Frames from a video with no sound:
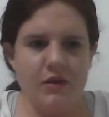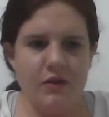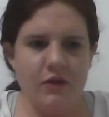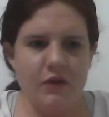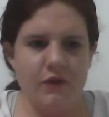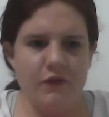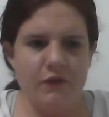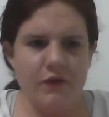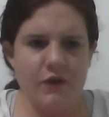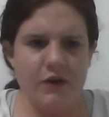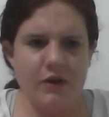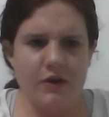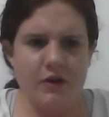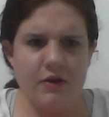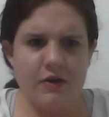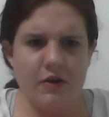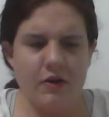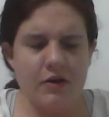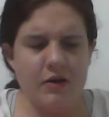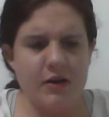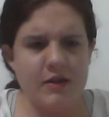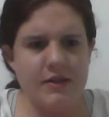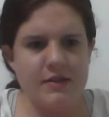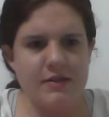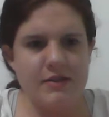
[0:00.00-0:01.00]
For
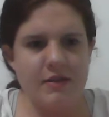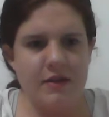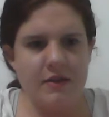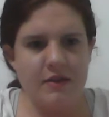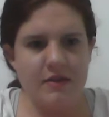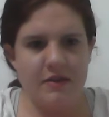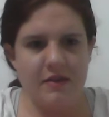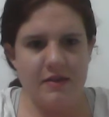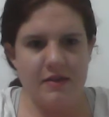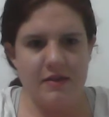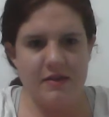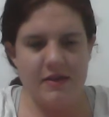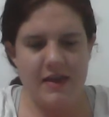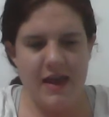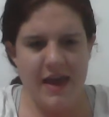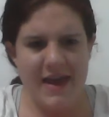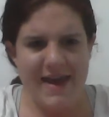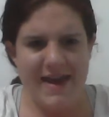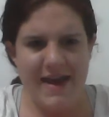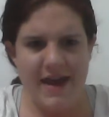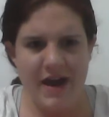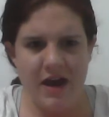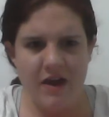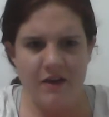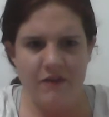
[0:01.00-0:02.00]
girls, they
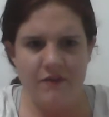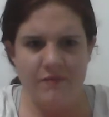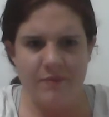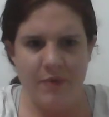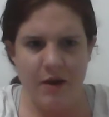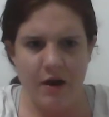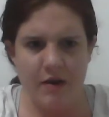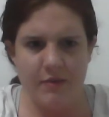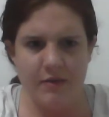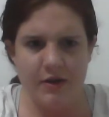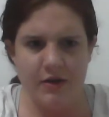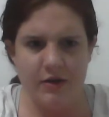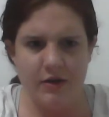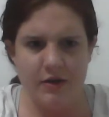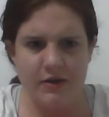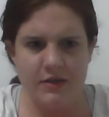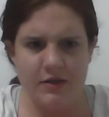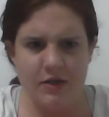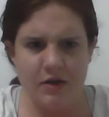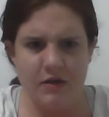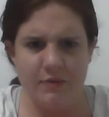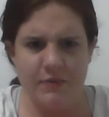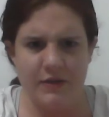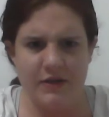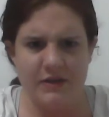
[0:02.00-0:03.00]
have Barbie dolls
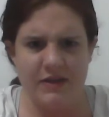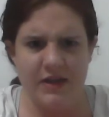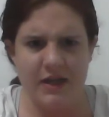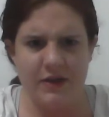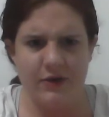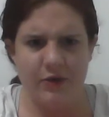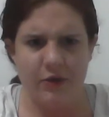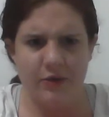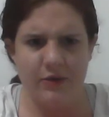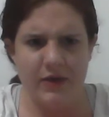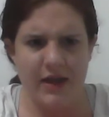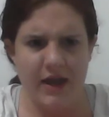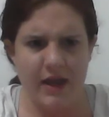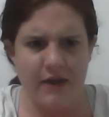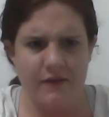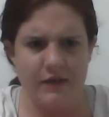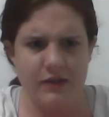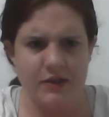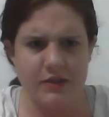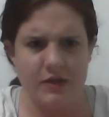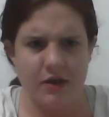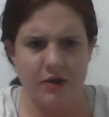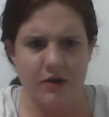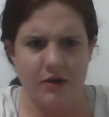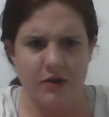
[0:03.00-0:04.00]
here, but they don't have a
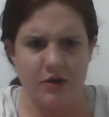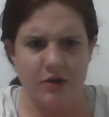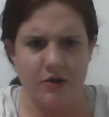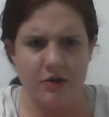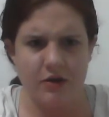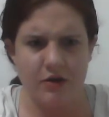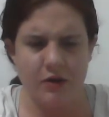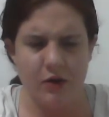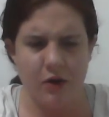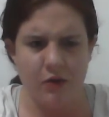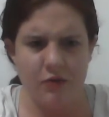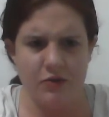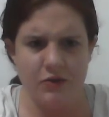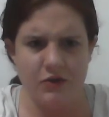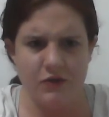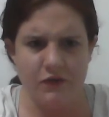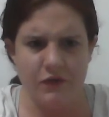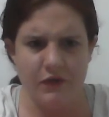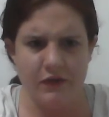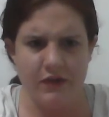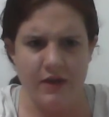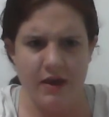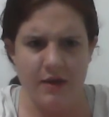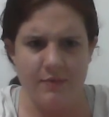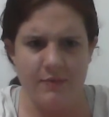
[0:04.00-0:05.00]
ton of clothes
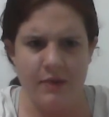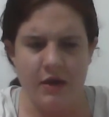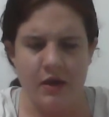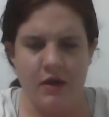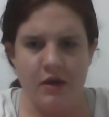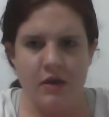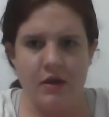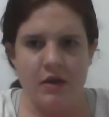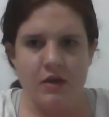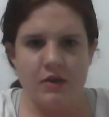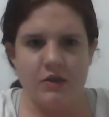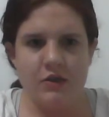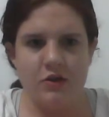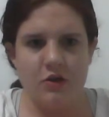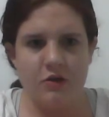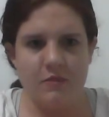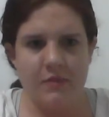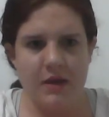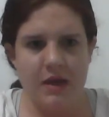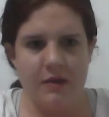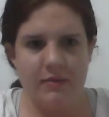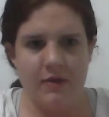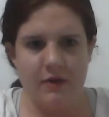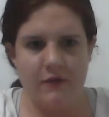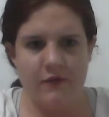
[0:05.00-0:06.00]
for them. So
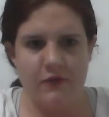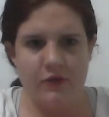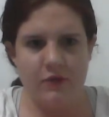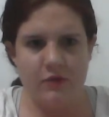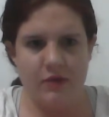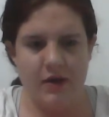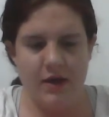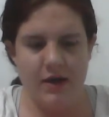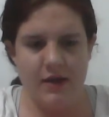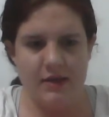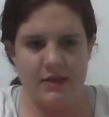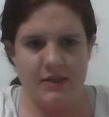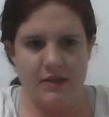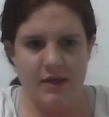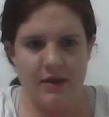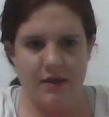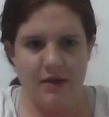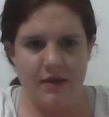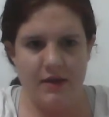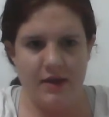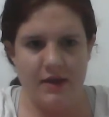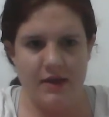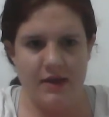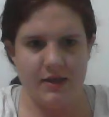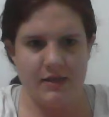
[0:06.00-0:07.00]
maybe if you wanted to get
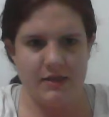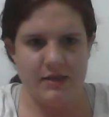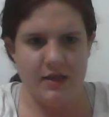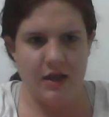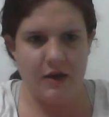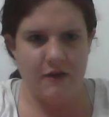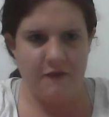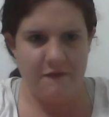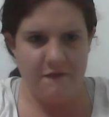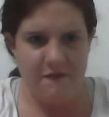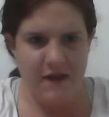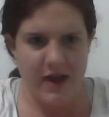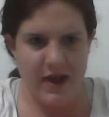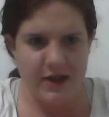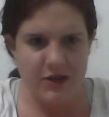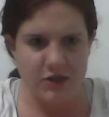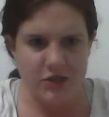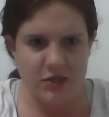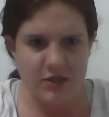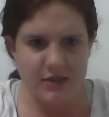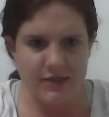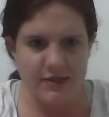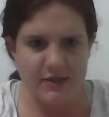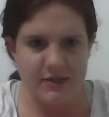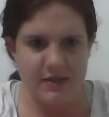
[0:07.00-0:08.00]
like a set of
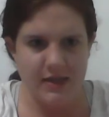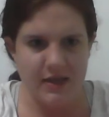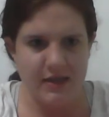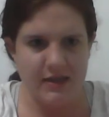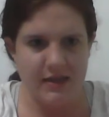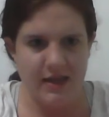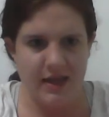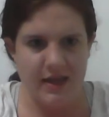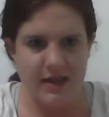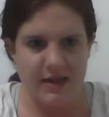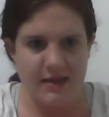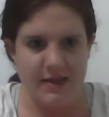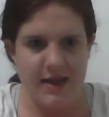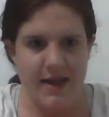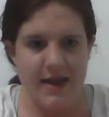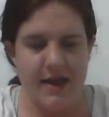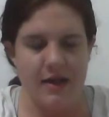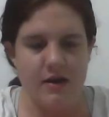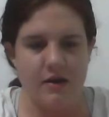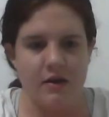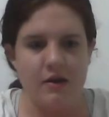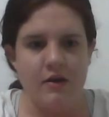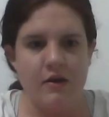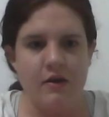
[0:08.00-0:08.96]
fashions, they'd like that.